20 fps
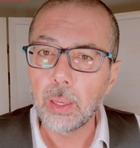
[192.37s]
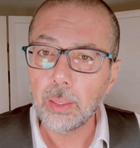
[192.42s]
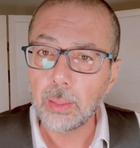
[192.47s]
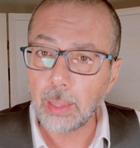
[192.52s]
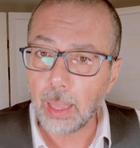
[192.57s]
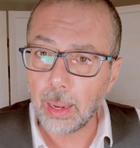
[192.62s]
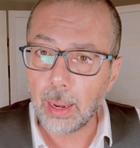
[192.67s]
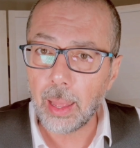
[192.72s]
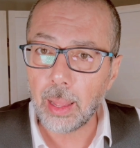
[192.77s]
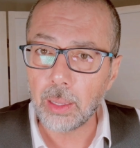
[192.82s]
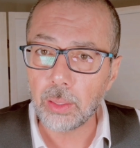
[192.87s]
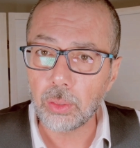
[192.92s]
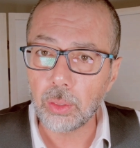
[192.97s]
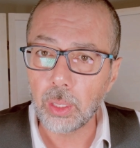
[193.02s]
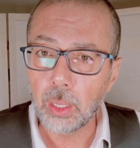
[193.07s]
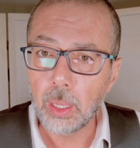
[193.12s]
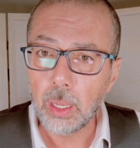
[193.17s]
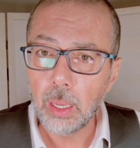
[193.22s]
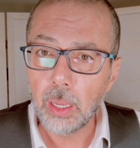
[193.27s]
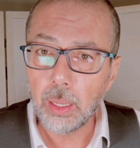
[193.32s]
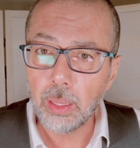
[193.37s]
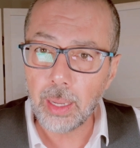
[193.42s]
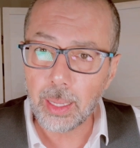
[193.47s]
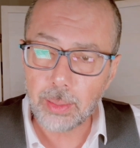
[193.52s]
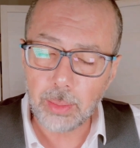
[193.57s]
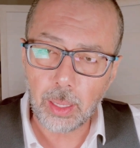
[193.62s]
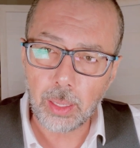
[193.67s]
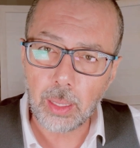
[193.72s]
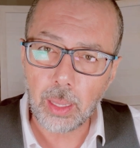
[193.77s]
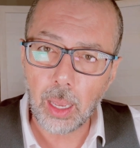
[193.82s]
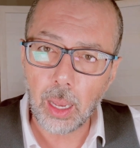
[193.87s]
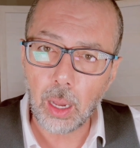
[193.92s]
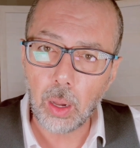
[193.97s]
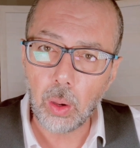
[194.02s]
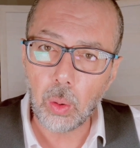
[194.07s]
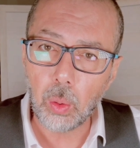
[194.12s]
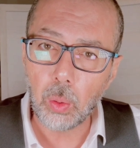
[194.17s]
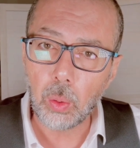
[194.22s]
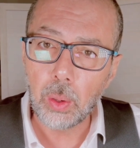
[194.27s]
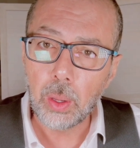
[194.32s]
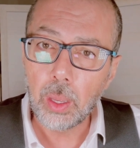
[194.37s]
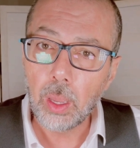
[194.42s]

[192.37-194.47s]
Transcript: Gallant, Netanyahu,